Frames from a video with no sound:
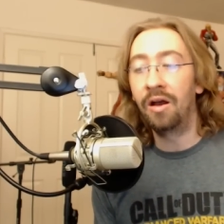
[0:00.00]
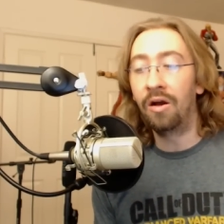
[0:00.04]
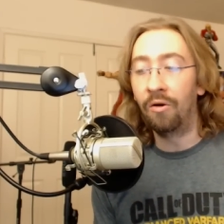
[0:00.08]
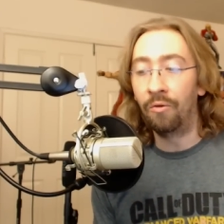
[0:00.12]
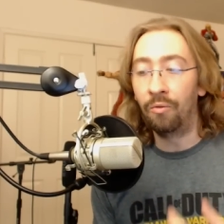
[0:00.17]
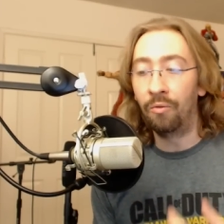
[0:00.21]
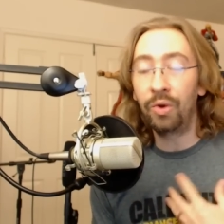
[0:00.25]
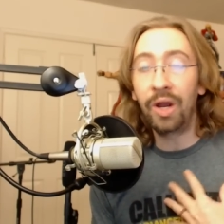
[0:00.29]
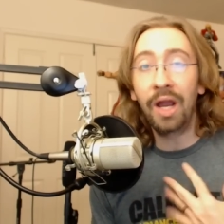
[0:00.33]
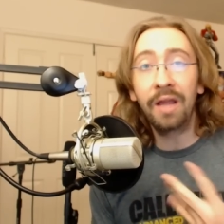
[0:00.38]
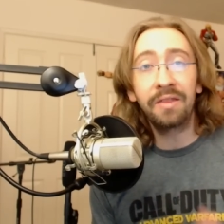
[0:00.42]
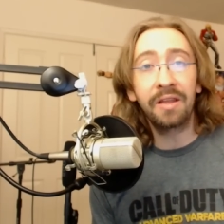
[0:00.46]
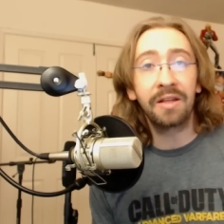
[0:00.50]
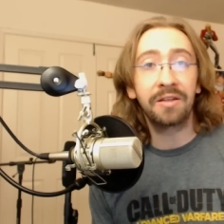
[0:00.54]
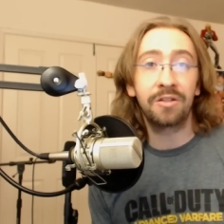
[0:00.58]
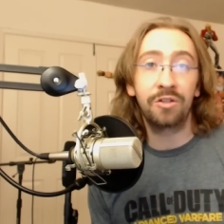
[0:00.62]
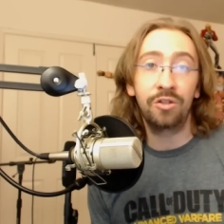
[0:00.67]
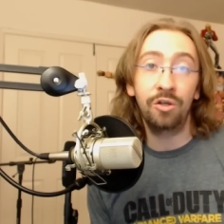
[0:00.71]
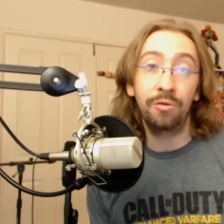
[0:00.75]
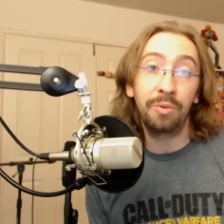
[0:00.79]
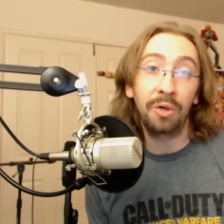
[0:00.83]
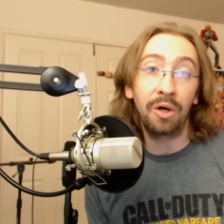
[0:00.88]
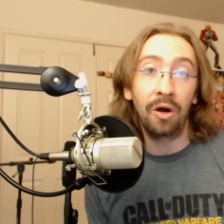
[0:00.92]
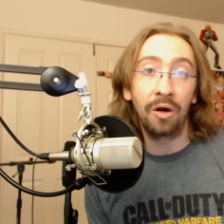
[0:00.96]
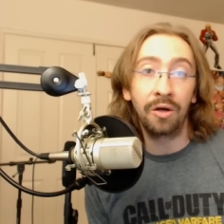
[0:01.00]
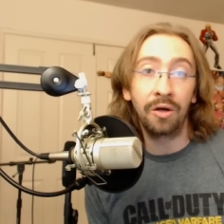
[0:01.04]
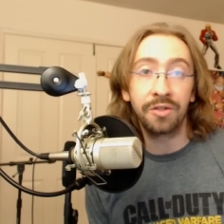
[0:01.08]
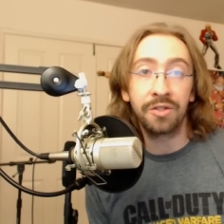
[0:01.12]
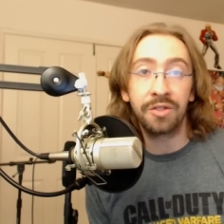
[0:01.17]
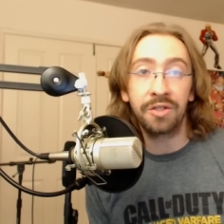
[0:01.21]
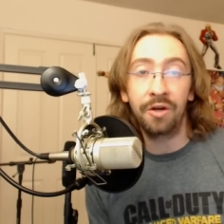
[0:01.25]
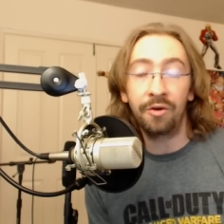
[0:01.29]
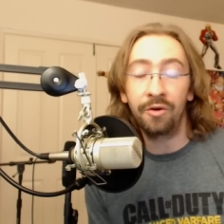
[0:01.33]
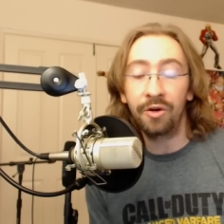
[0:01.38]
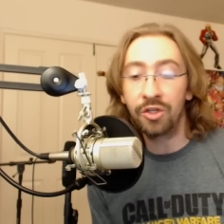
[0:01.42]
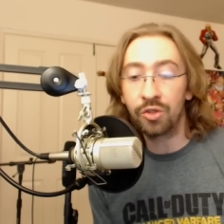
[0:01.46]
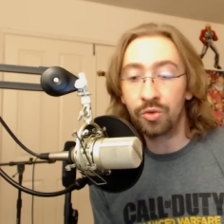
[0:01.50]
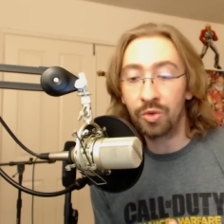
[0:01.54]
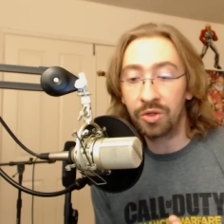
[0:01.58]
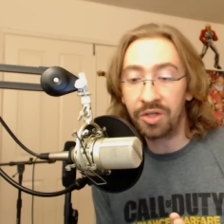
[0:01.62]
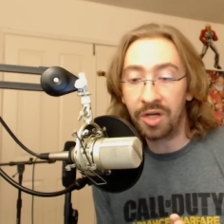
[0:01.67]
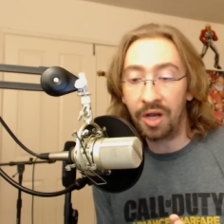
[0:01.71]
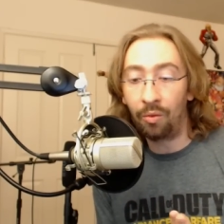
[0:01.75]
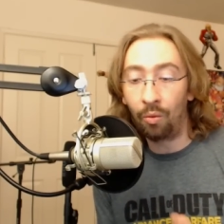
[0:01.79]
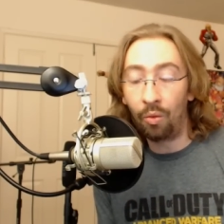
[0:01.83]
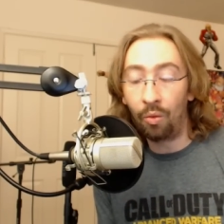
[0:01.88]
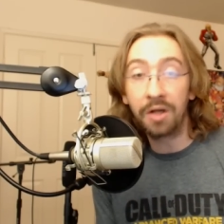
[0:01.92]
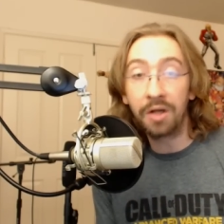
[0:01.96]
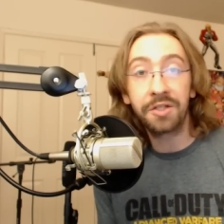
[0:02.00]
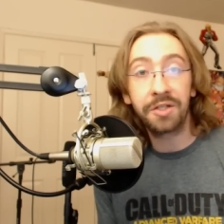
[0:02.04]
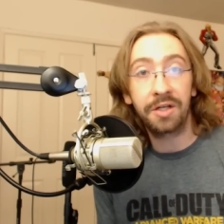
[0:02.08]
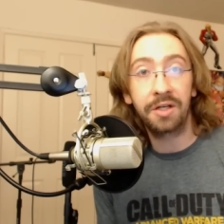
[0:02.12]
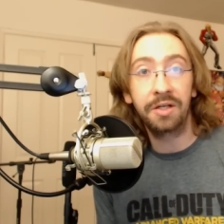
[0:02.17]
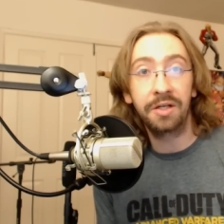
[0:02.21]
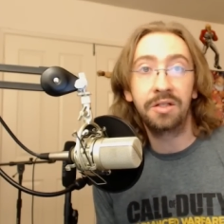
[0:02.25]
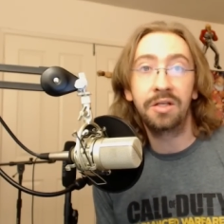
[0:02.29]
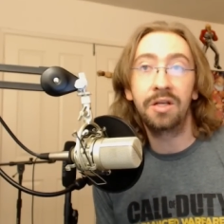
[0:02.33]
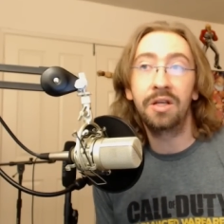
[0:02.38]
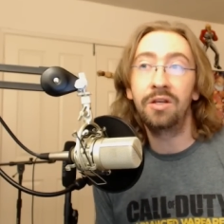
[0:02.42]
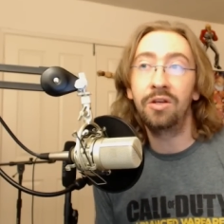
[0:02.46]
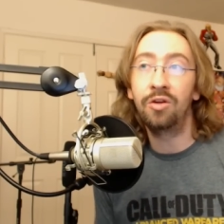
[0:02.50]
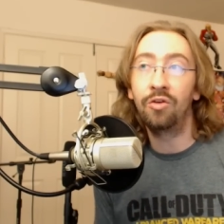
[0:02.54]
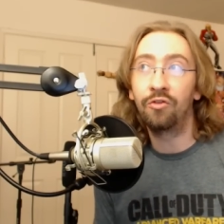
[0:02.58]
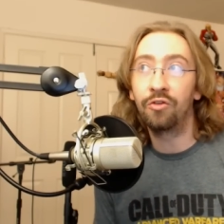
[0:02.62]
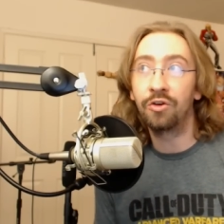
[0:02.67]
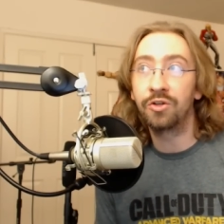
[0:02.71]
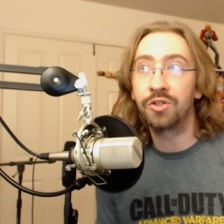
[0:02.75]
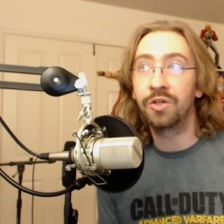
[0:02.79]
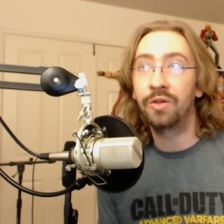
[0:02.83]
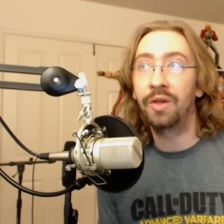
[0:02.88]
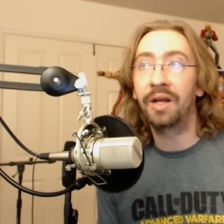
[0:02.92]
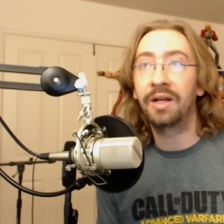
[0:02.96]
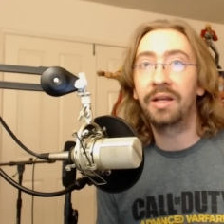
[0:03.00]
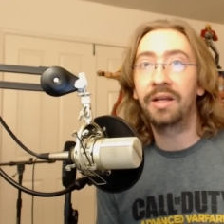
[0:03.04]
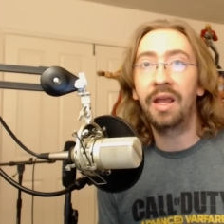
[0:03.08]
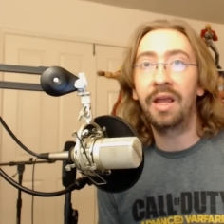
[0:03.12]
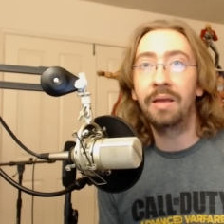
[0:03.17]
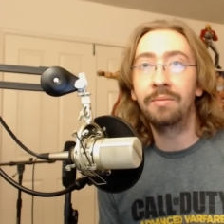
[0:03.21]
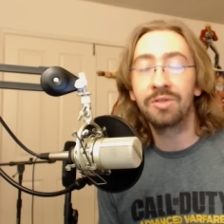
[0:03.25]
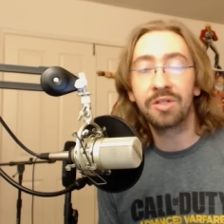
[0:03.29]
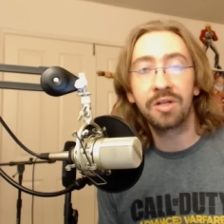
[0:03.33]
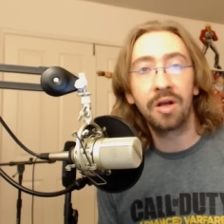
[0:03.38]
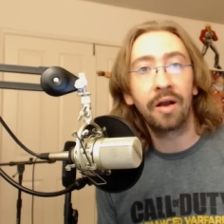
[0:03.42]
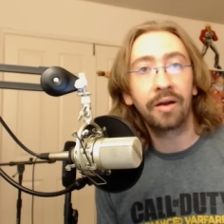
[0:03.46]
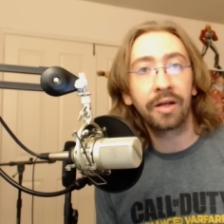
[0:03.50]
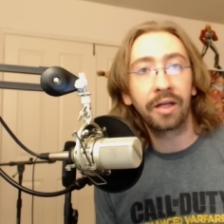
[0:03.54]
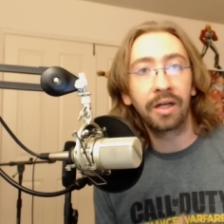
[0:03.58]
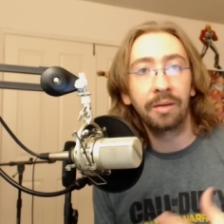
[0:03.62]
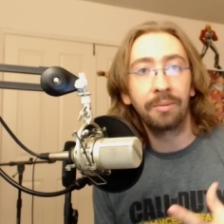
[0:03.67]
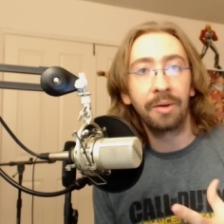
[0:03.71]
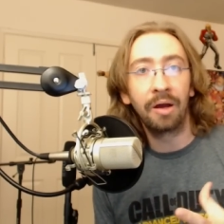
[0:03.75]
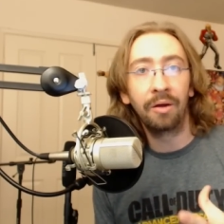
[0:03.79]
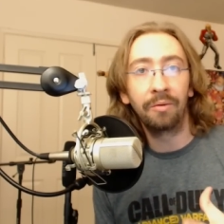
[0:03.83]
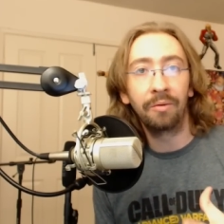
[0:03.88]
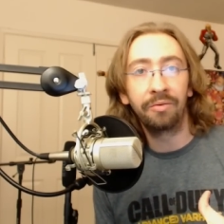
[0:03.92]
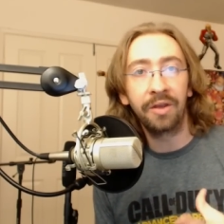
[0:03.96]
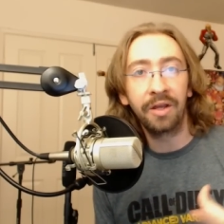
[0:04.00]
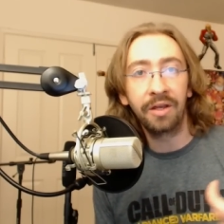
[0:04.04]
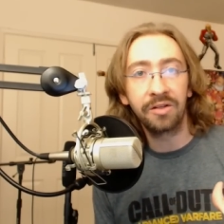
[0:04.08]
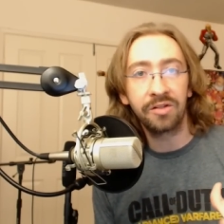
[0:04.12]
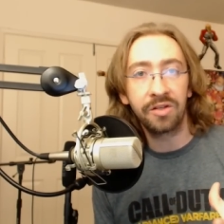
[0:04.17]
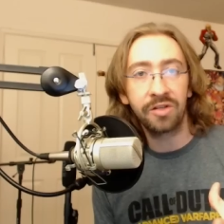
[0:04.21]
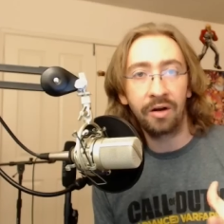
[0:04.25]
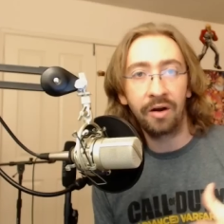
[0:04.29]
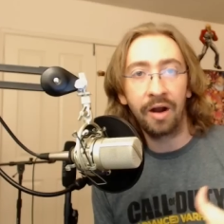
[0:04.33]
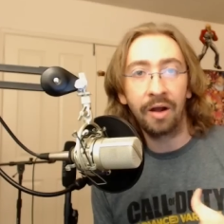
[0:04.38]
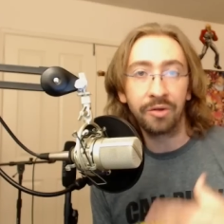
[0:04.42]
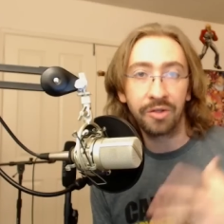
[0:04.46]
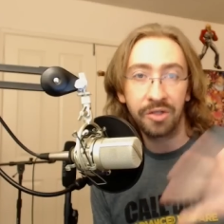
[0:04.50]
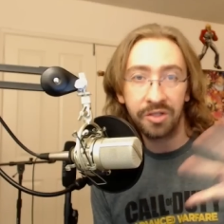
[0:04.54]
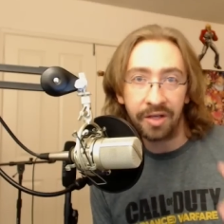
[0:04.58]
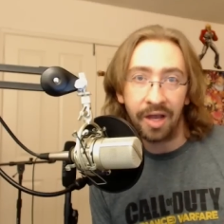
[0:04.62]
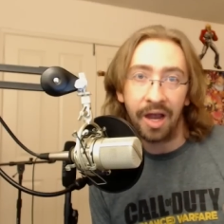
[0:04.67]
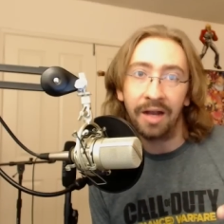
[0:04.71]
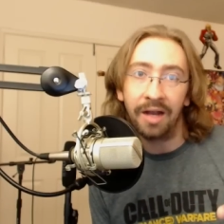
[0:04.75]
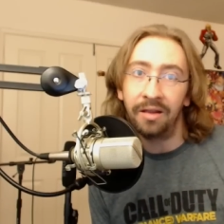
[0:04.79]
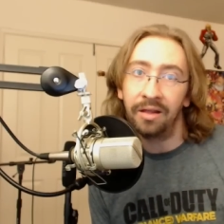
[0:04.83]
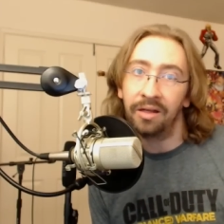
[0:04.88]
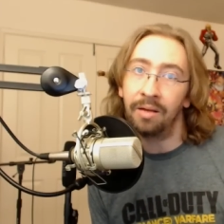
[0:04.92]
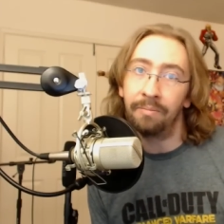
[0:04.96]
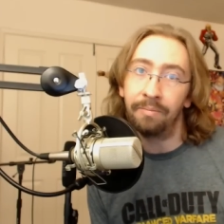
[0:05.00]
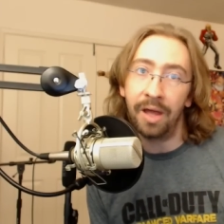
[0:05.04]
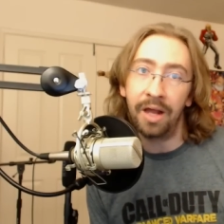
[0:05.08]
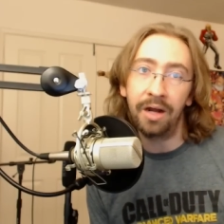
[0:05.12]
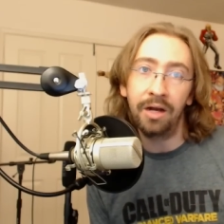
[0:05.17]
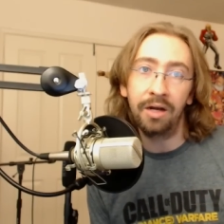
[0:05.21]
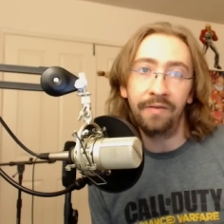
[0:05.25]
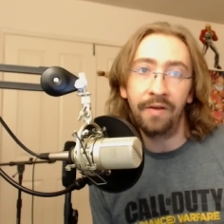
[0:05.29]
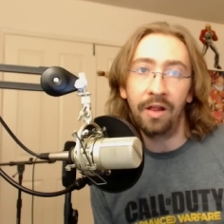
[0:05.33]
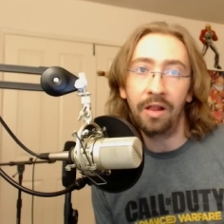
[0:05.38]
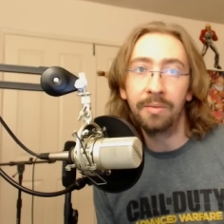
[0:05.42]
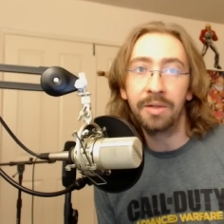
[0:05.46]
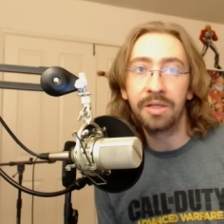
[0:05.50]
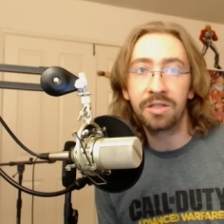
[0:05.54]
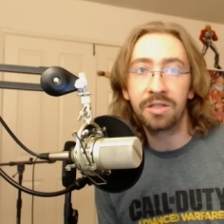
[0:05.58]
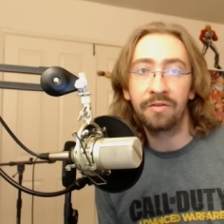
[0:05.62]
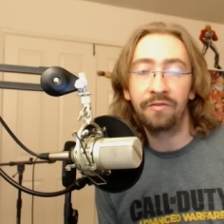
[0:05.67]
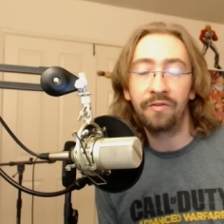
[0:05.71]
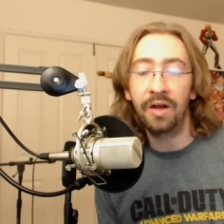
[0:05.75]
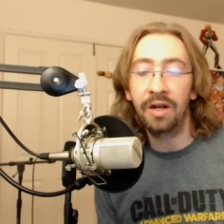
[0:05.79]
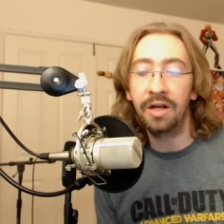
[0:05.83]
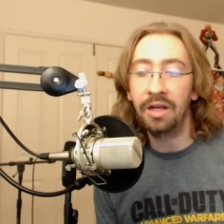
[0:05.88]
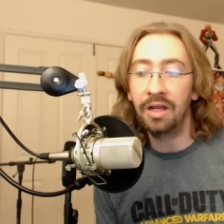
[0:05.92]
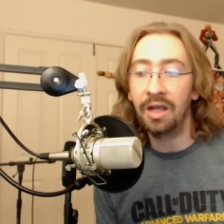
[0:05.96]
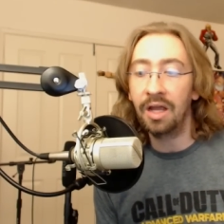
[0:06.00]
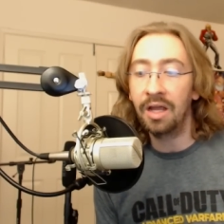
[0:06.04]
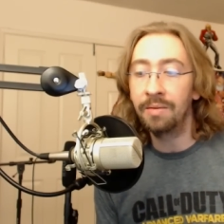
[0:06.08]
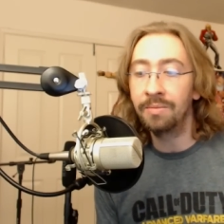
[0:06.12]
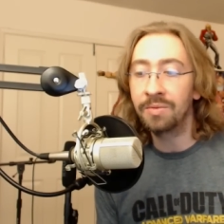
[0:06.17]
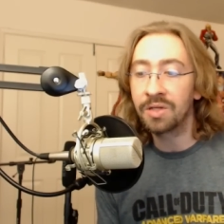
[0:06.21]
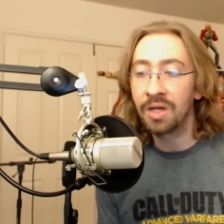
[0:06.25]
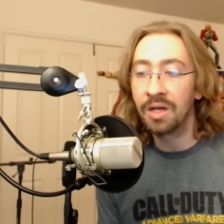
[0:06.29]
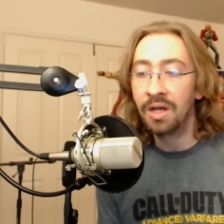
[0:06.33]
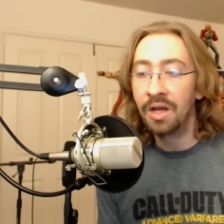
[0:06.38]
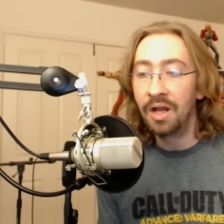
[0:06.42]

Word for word: We had that Super Art series, which I want to continue for select games, talking about things that are outside the competitive elements of fighting games.